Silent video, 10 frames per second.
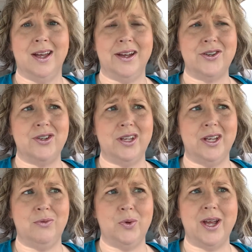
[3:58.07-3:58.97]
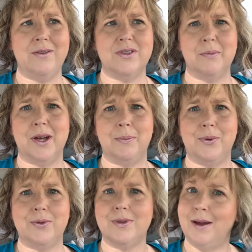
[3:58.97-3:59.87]
Actually, we have some
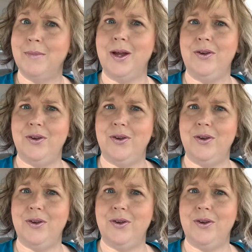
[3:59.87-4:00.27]
apples. I might